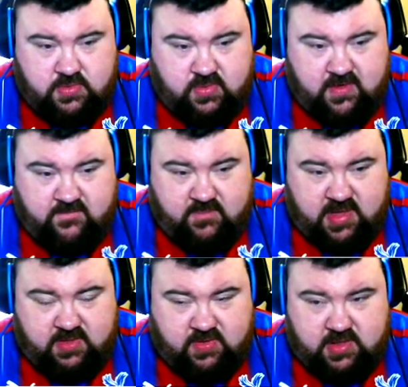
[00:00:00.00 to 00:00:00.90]
They have
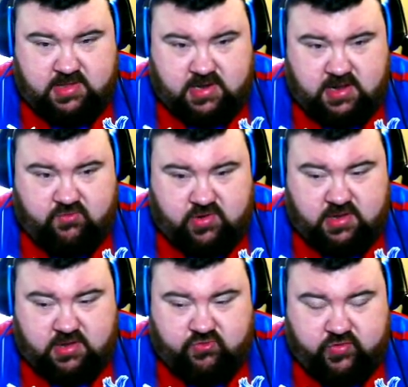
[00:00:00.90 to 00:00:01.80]
made these literally
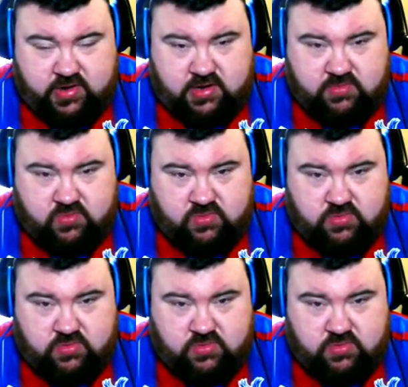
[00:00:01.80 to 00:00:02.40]
untradeable.